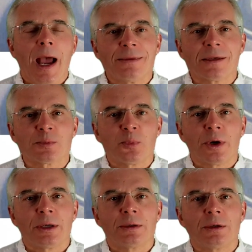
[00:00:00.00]
At this
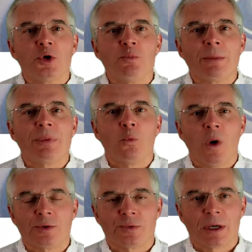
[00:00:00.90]
point, you may be
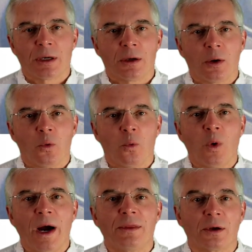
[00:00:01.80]
wondering
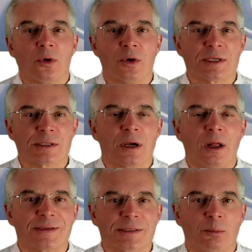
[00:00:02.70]
why the course is
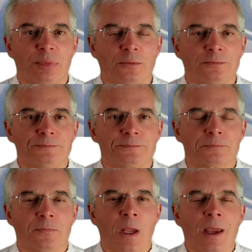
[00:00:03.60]
called SIMPLE.
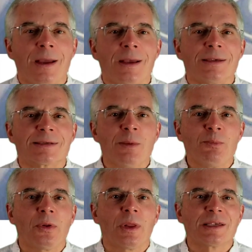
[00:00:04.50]

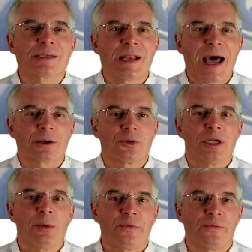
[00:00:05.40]
SIMPLE is an
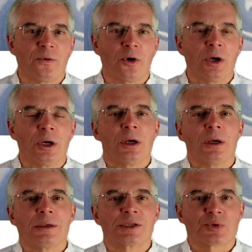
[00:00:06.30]
acronym for
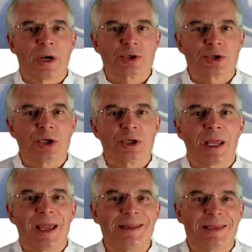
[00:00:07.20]

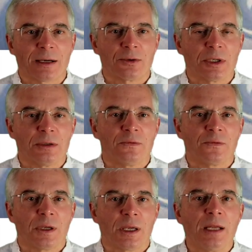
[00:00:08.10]
Structured, Integrative,
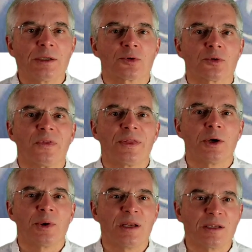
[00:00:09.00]
Integral
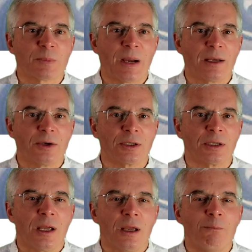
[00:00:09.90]
Theory Inspired,
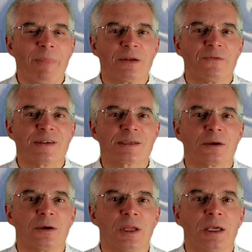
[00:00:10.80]

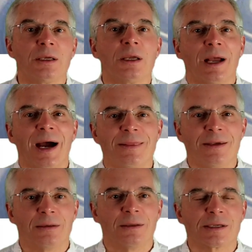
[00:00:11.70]
Metaphysically
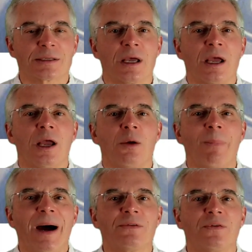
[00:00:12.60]
Idealist,
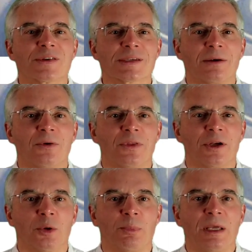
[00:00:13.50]
Mindful
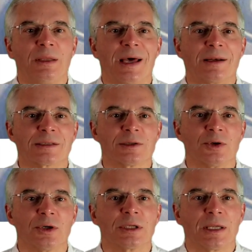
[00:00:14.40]
Psychotherapy that is
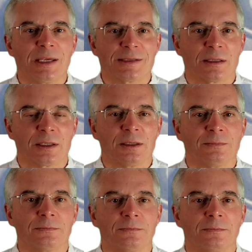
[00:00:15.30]
learned easily.